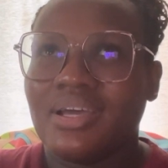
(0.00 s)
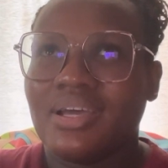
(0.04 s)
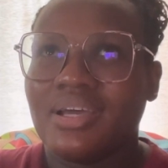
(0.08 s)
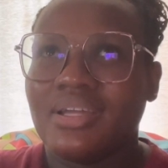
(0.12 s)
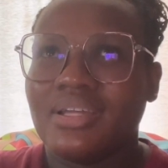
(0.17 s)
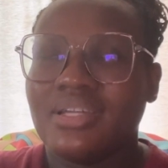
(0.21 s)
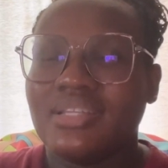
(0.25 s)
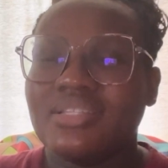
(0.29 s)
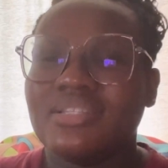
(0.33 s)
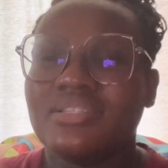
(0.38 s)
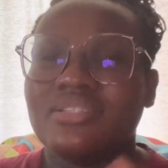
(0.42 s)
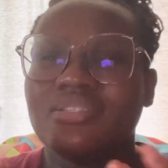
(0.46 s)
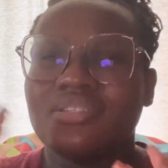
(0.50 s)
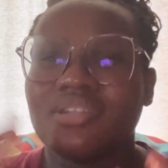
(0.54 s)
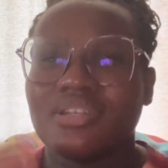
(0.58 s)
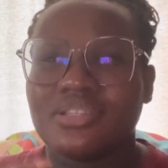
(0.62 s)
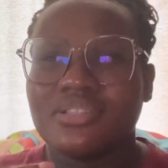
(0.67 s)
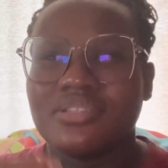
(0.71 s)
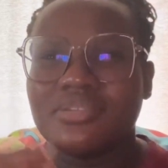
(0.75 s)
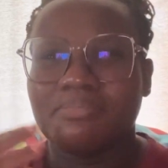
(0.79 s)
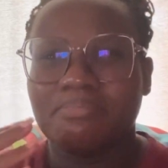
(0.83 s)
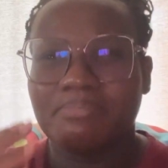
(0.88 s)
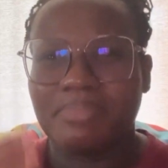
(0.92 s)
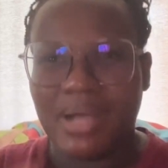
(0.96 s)
This is
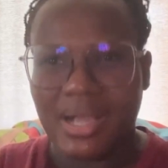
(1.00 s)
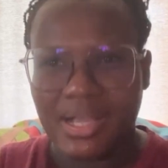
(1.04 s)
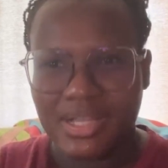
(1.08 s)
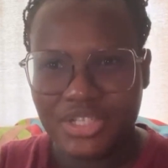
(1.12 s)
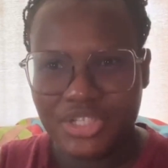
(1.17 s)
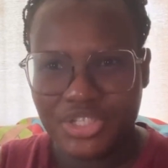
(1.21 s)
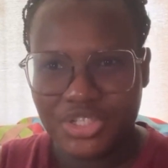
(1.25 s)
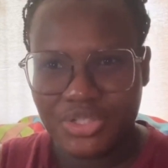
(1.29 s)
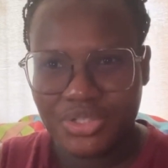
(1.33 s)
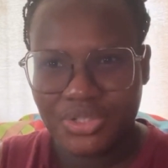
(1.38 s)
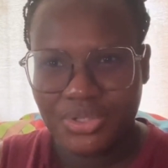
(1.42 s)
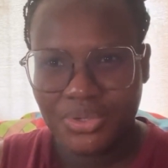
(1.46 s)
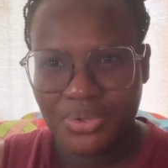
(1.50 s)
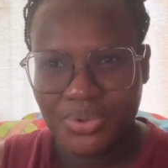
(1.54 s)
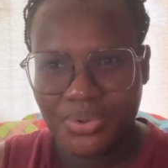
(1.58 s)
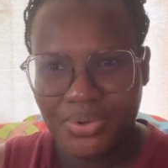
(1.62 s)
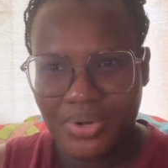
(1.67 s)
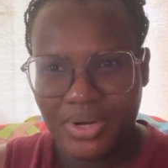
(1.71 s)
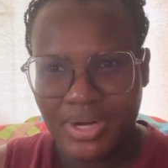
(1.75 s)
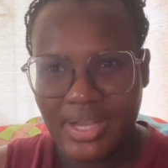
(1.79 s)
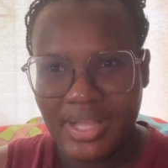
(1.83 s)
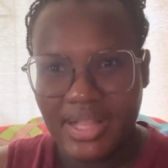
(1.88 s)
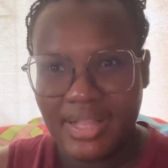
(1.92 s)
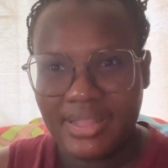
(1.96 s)
not to bash
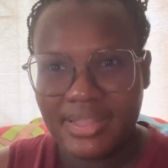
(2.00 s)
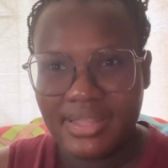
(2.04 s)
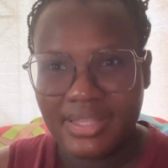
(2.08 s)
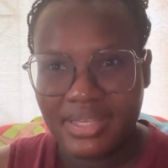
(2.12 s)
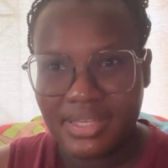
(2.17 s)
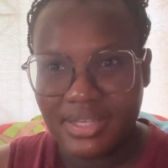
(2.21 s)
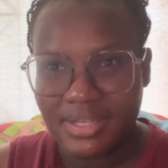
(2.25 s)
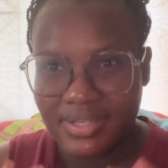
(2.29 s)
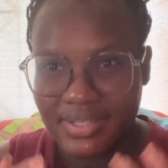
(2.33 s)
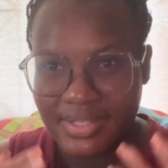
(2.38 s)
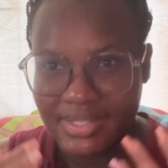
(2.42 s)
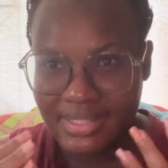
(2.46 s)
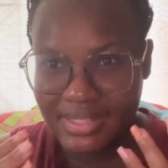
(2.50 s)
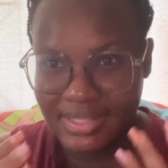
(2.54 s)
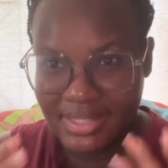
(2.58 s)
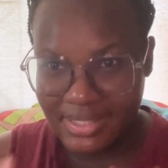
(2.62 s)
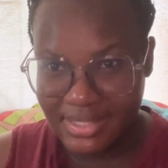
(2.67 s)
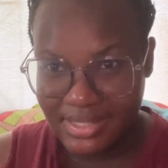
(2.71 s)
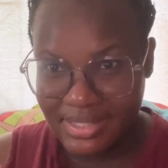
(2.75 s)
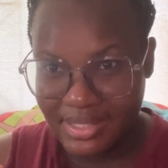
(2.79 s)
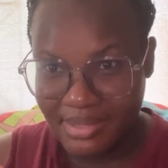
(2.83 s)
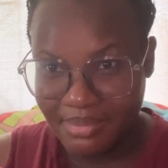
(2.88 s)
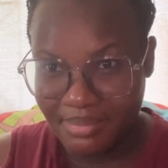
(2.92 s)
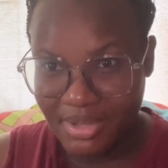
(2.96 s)
our healthcare
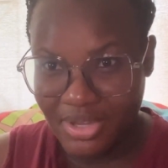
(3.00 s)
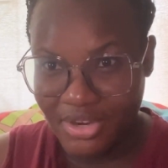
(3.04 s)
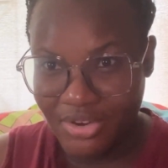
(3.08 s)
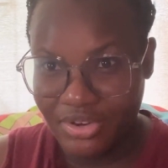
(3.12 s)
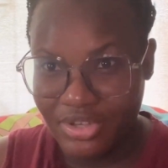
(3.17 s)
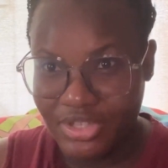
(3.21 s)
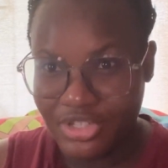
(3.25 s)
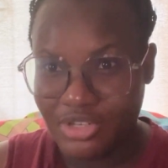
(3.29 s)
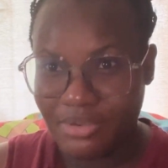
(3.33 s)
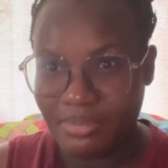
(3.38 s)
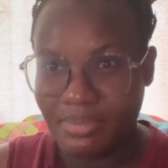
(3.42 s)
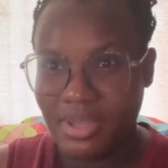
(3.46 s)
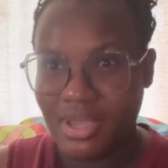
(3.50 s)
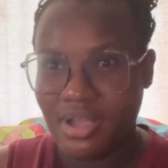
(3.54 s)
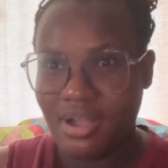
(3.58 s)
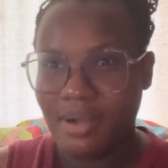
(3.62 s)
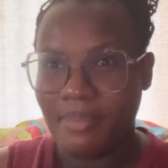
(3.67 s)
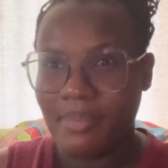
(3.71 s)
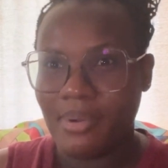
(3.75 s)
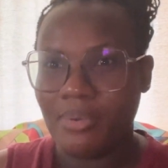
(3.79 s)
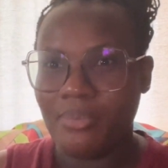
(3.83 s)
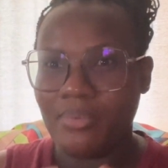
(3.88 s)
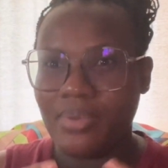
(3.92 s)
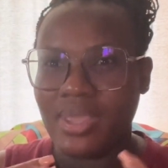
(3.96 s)
system here in Jamaica,
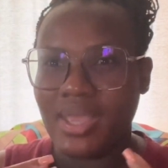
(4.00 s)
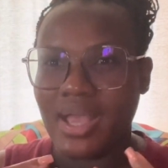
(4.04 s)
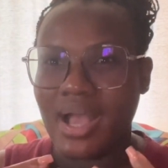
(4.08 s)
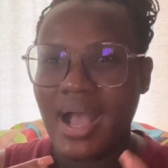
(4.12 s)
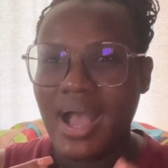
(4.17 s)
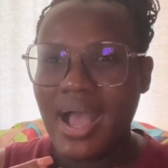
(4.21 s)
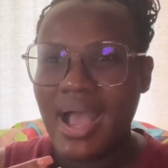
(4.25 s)
but we